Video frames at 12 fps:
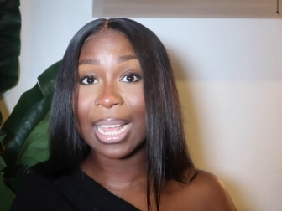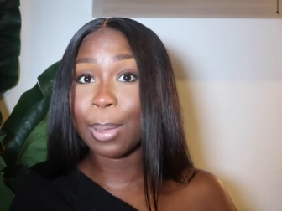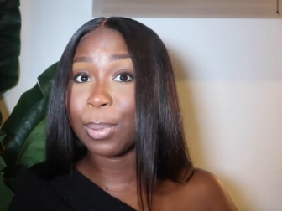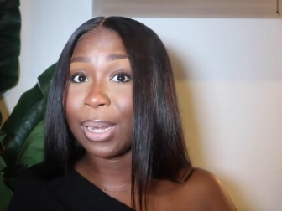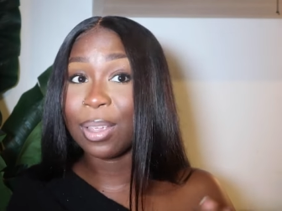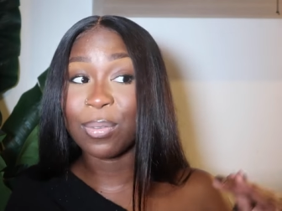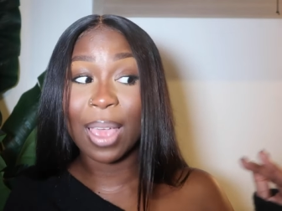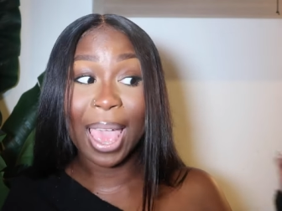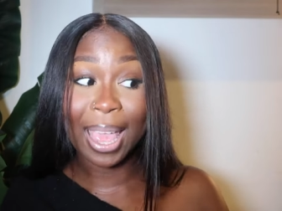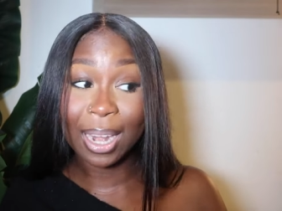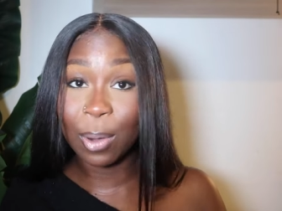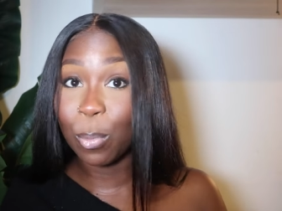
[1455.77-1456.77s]
I believe
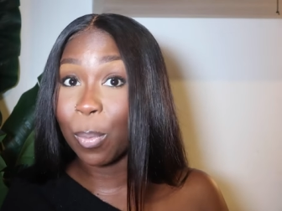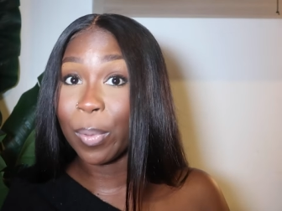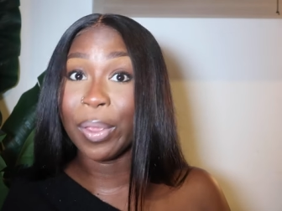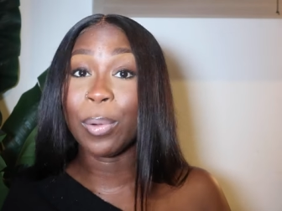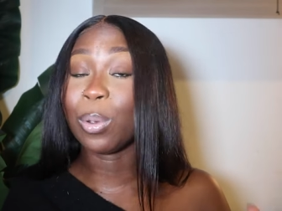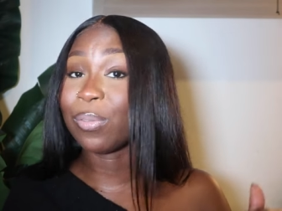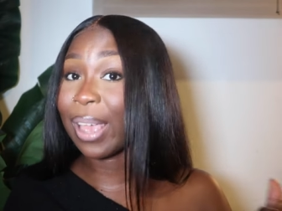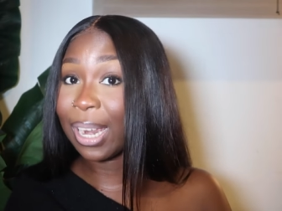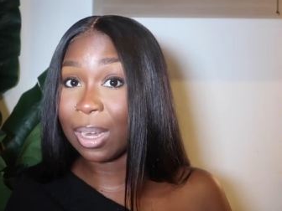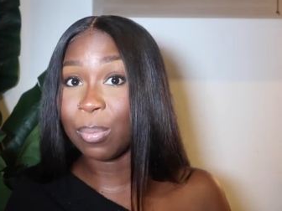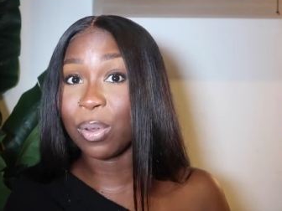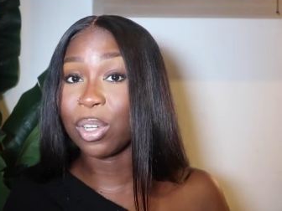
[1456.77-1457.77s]
any woman with
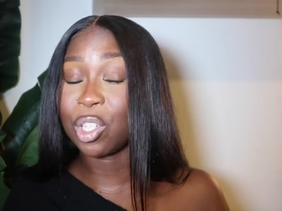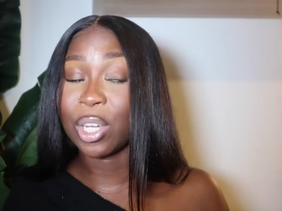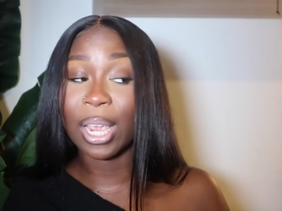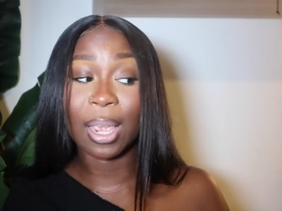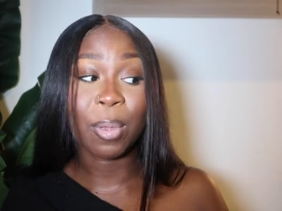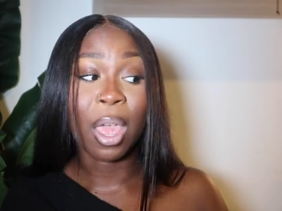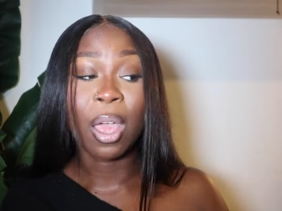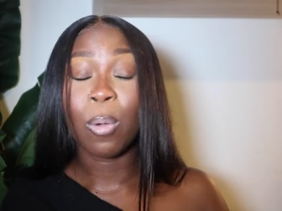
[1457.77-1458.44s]
any body shape